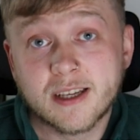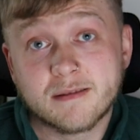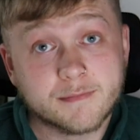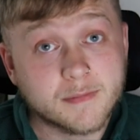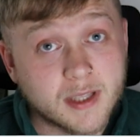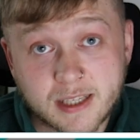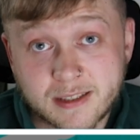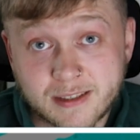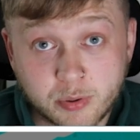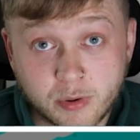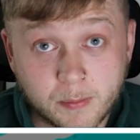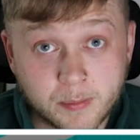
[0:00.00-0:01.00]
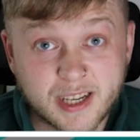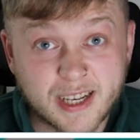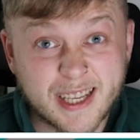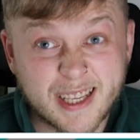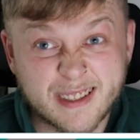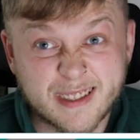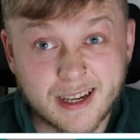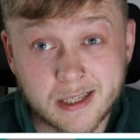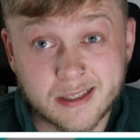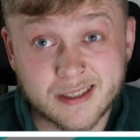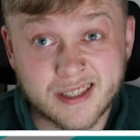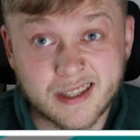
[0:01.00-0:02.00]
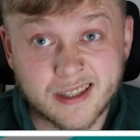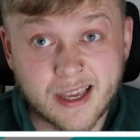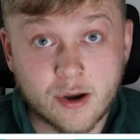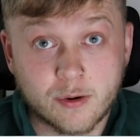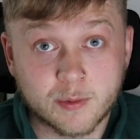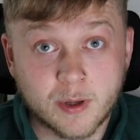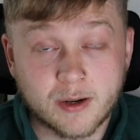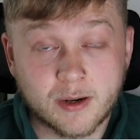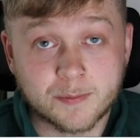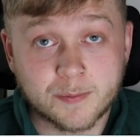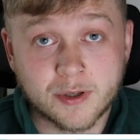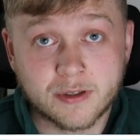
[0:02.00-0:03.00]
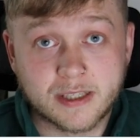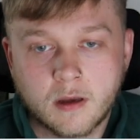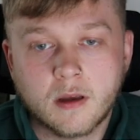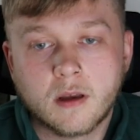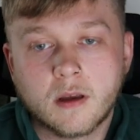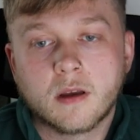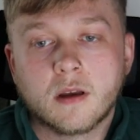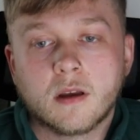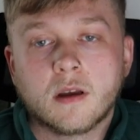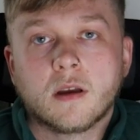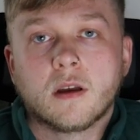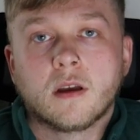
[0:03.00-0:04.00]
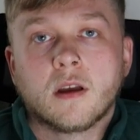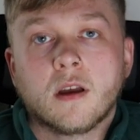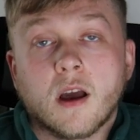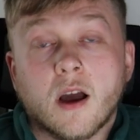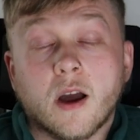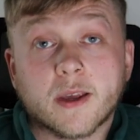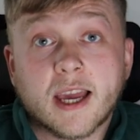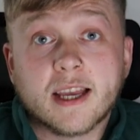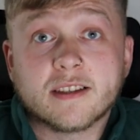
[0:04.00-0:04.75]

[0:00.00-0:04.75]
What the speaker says: it's probably an easy clean sheet there as well. Let's be honest. Okay, so